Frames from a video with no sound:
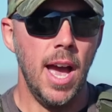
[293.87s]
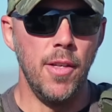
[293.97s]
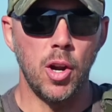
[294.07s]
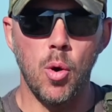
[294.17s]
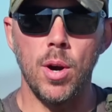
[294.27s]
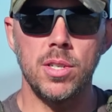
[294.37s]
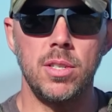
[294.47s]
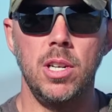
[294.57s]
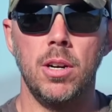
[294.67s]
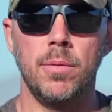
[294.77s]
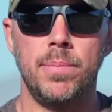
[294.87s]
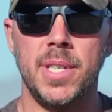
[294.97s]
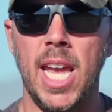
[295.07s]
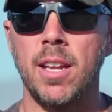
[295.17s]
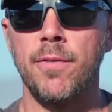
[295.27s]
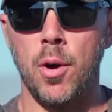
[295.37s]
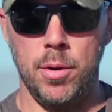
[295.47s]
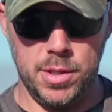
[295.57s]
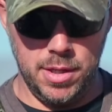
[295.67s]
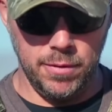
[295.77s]
And then of course, taking
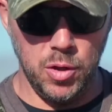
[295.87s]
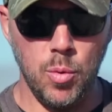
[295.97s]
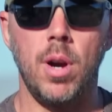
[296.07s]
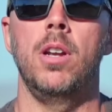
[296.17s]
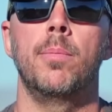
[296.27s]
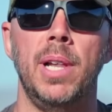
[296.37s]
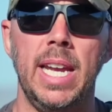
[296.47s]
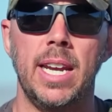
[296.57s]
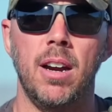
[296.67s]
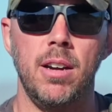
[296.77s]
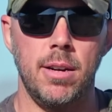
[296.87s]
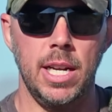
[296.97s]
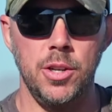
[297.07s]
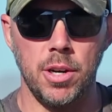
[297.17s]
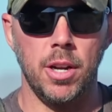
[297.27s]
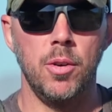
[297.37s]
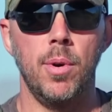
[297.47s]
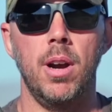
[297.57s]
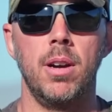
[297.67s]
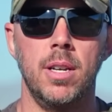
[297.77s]
photos of you wearing your plate carrier in your
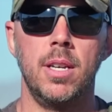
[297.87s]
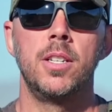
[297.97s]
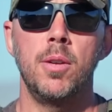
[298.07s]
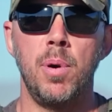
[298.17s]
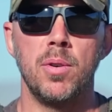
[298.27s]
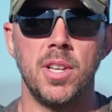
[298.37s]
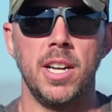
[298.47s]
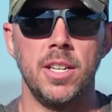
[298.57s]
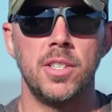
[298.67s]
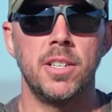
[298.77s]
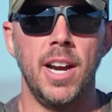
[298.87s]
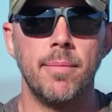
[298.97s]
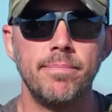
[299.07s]
underwear to post on Instagram.